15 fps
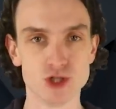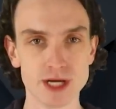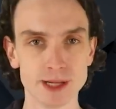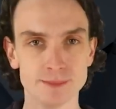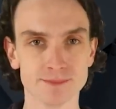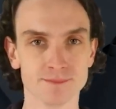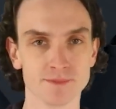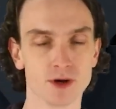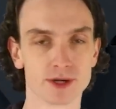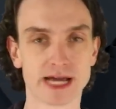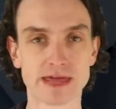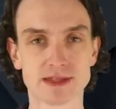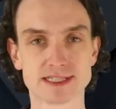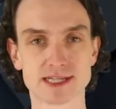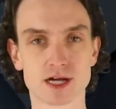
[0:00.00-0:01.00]
Jim.
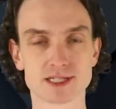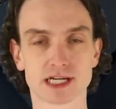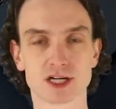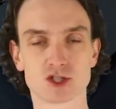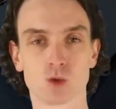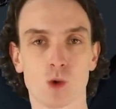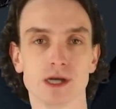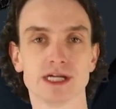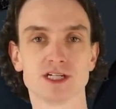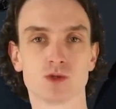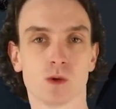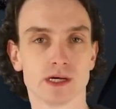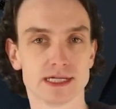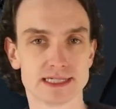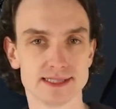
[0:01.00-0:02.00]
Okay, that sounds like a
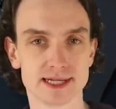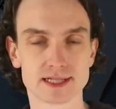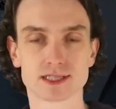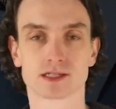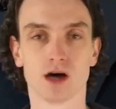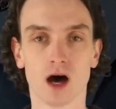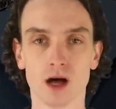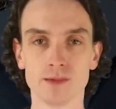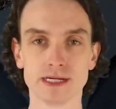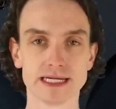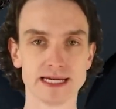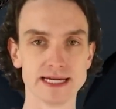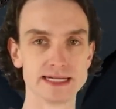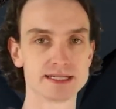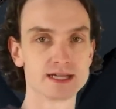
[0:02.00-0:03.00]
2026 comedy
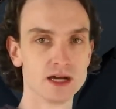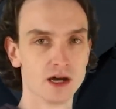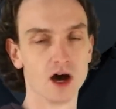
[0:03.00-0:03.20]
hit